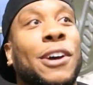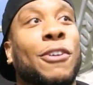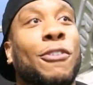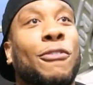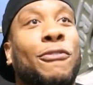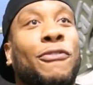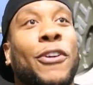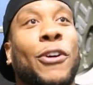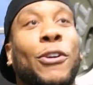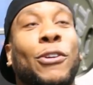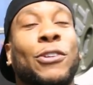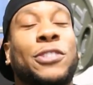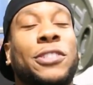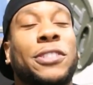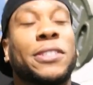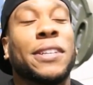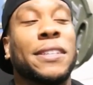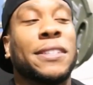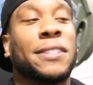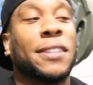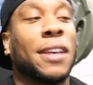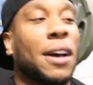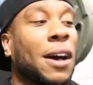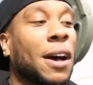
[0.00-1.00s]

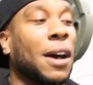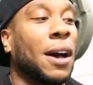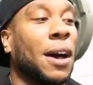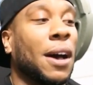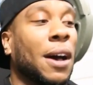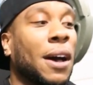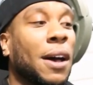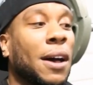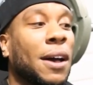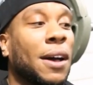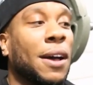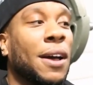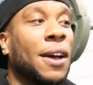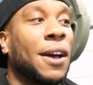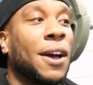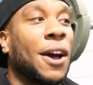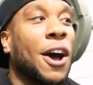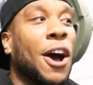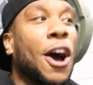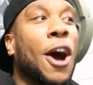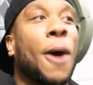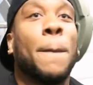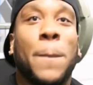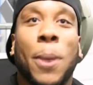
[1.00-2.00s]
versus a
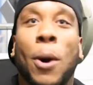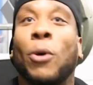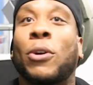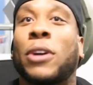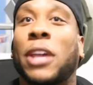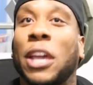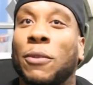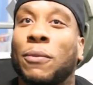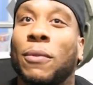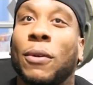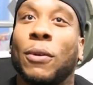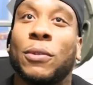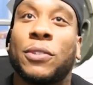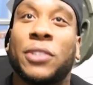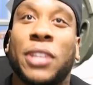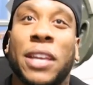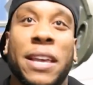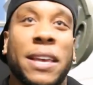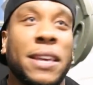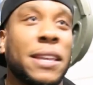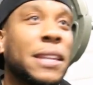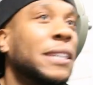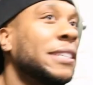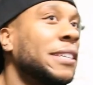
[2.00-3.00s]
bulking
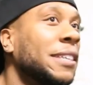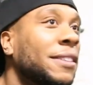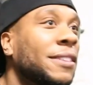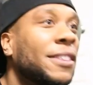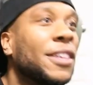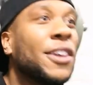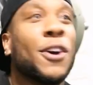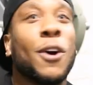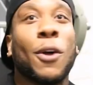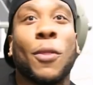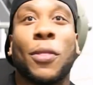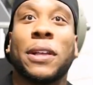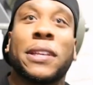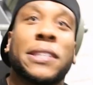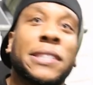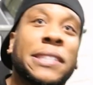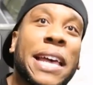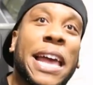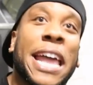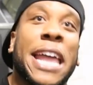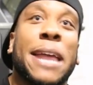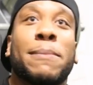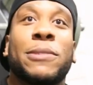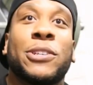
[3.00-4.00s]
routine. It's still the
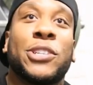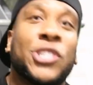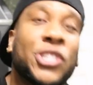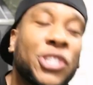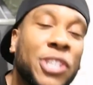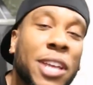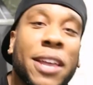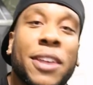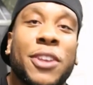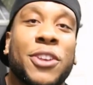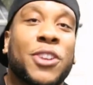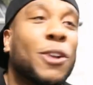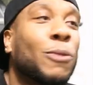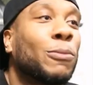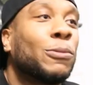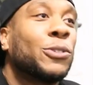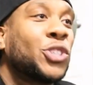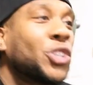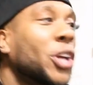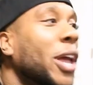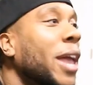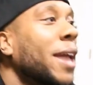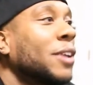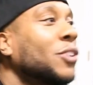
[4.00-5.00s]
same shit. You don't
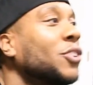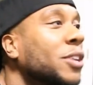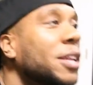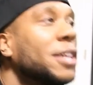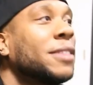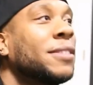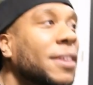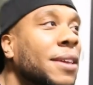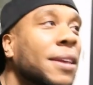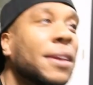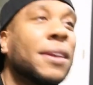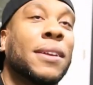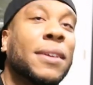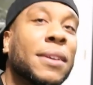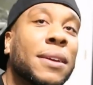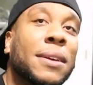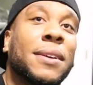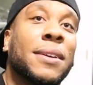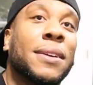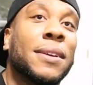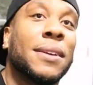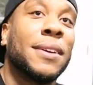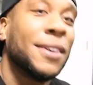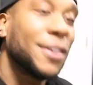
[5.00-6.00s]
change anything.
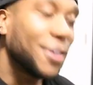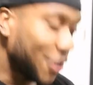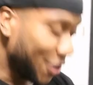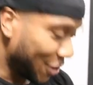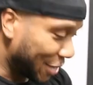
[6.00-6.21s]
You